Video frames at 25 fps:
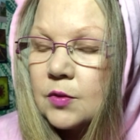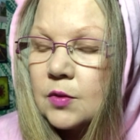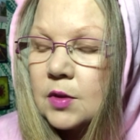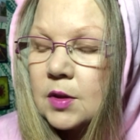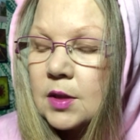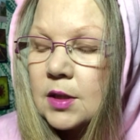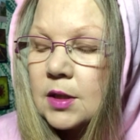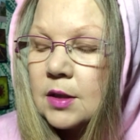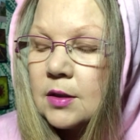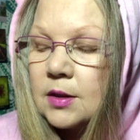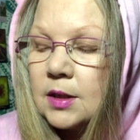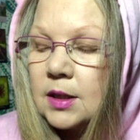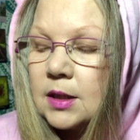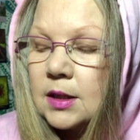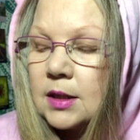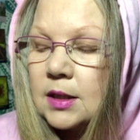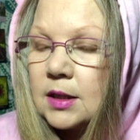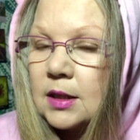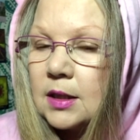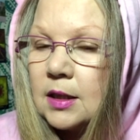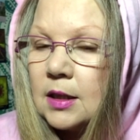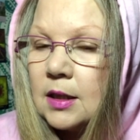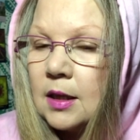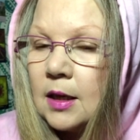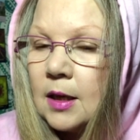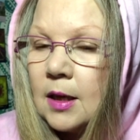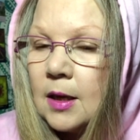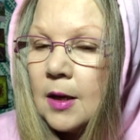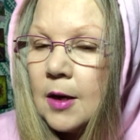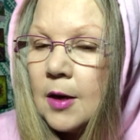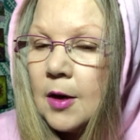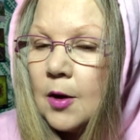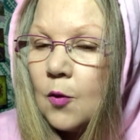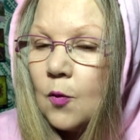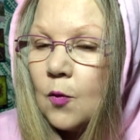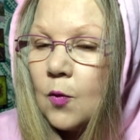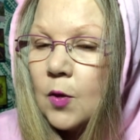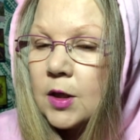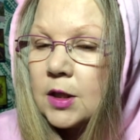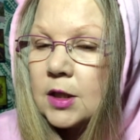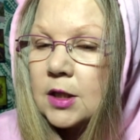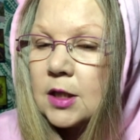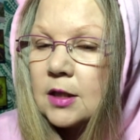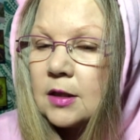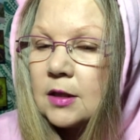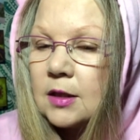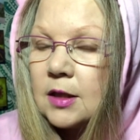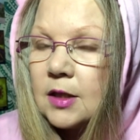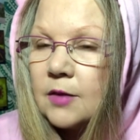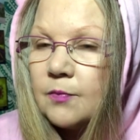So let's see what
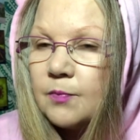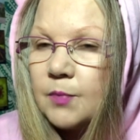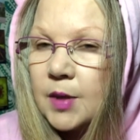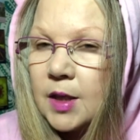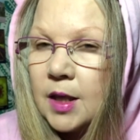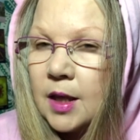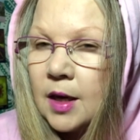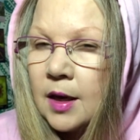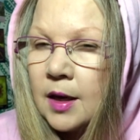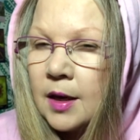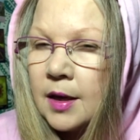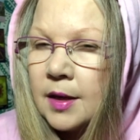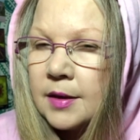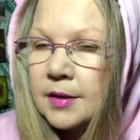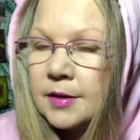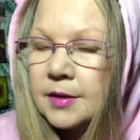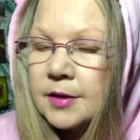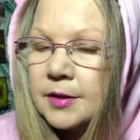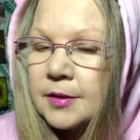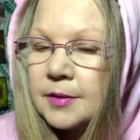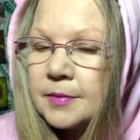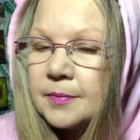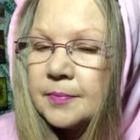to leave behind.